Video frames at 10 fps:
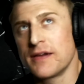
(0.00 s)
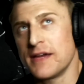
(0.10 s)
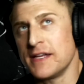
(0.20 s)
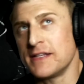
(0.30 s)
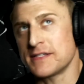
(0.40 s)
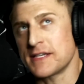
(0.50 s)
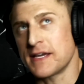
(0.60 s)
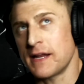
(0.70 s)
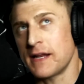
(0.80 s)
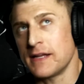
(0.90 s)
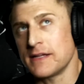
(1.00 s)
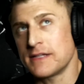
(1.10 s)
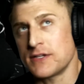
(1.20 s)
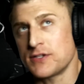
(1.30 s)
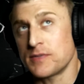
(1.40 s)
it doesn't get any
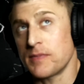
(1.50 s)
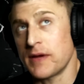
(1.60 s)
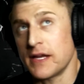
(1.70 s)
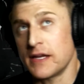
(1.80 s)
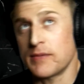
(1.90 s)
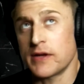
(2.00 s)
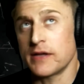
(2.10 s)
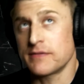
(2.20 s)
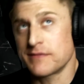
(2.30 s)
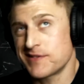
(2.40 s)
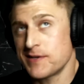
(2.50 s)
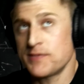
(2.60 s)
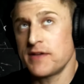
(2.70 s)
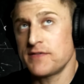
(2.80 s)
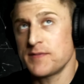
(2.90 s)
attention by anybody
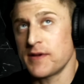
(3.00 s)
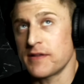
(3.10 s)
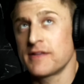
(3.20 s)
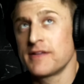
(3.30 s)
except Dave Smith.